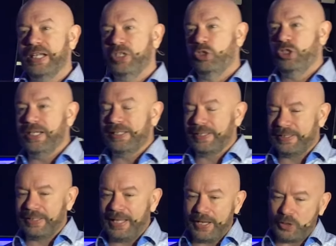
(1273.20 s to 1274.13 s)
at
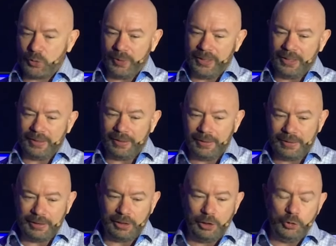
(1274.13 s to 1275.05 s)
Jesus last week at the
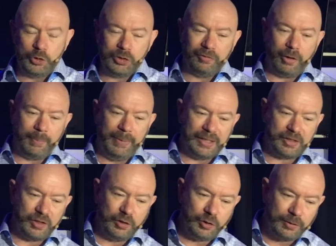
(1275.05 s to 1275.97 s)
conclusion of our
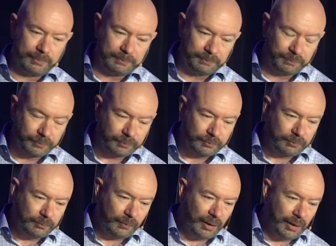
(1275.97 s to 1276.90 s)
message.
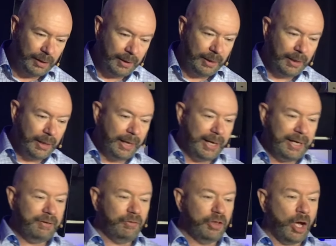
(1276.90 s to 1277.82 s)

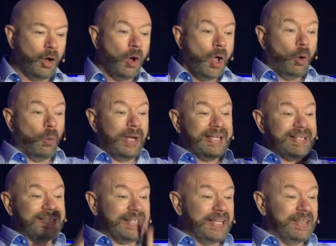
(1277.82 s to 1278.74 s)
And even though we
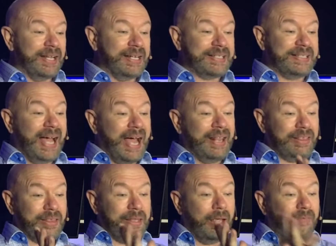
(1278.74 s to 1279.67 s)
could see that it's not
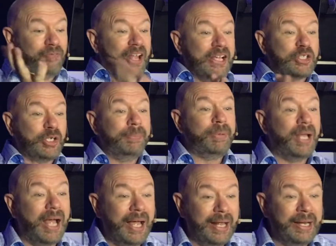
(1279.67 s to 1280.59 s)
flesh and
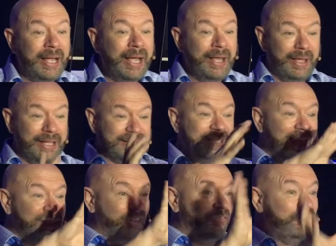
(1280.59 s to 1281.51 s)
blood, it's
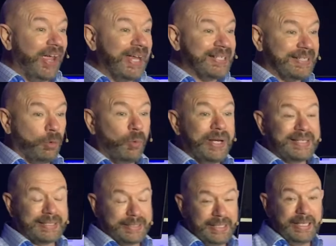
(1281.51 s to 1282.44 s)
not the face that we
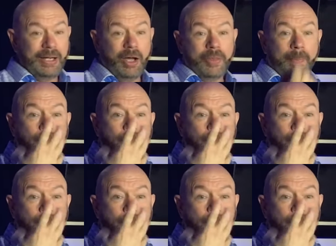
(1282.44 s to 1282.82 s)
see on the